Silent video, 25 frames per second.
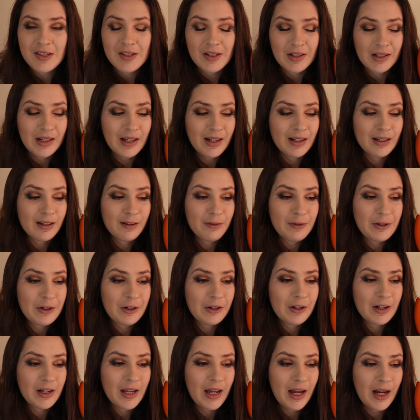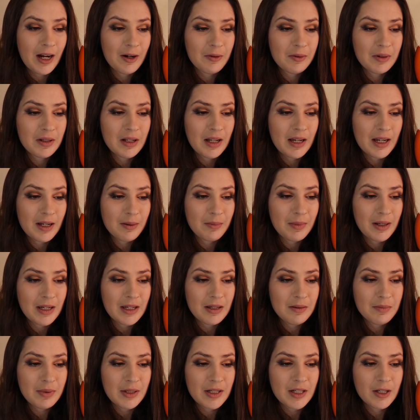So yeah, if you're a coward like
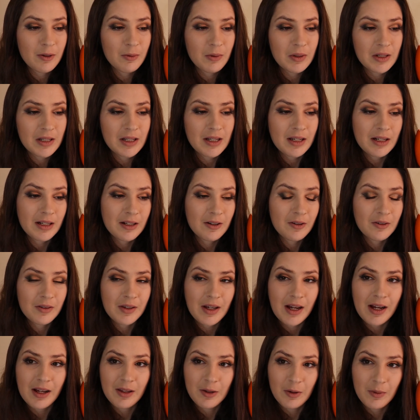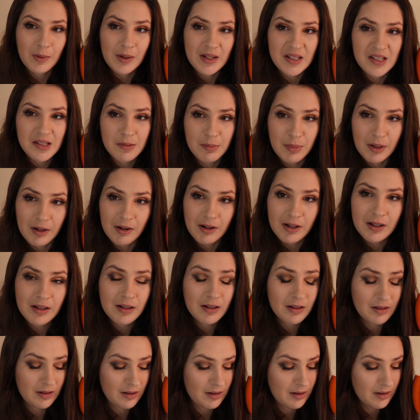me, but you want to get in on the Halloween spirit,
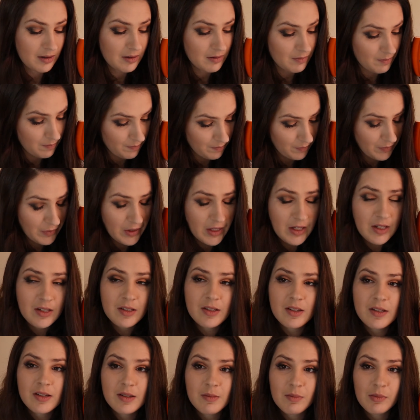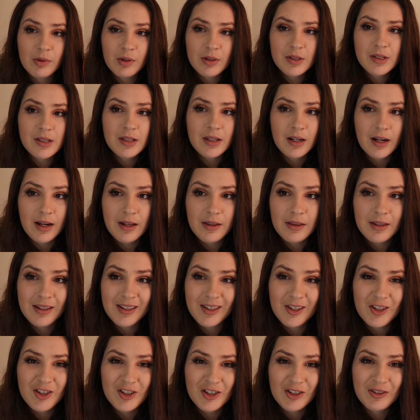these are some books that I
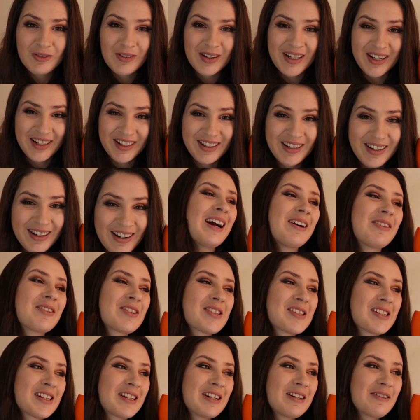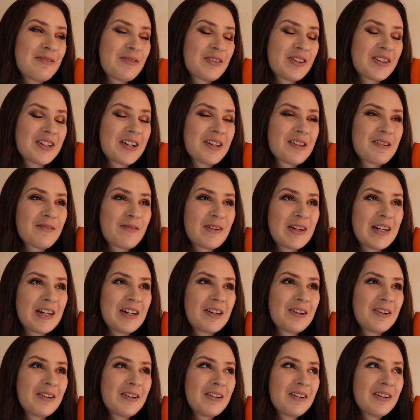think you should read. I will see you for another
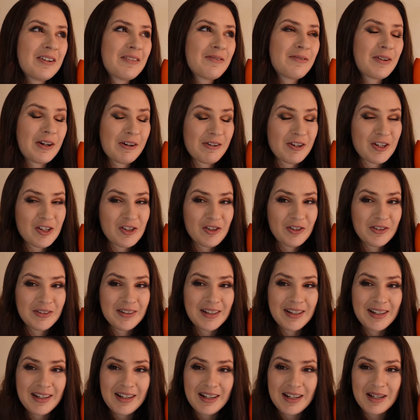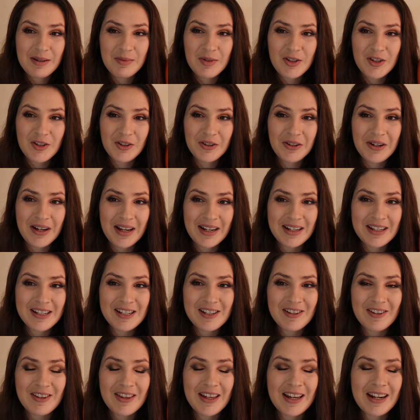video very shortly, I am sure. And
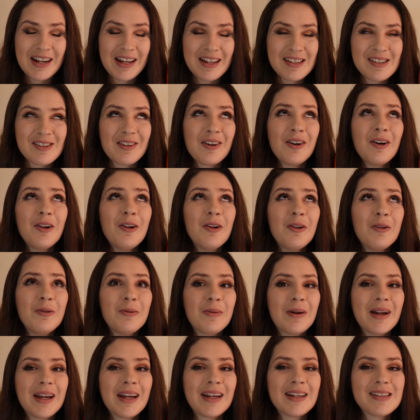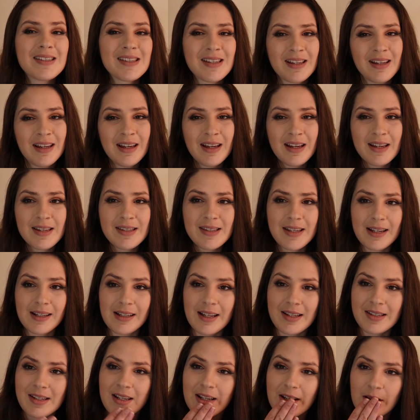until then, as always, stay
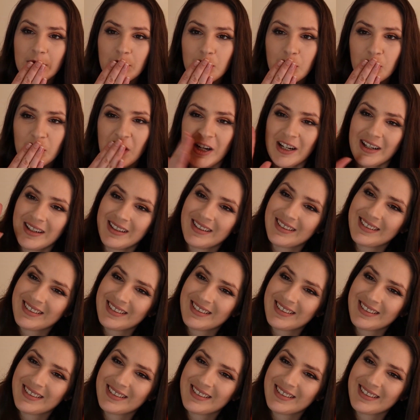classic. Mwah.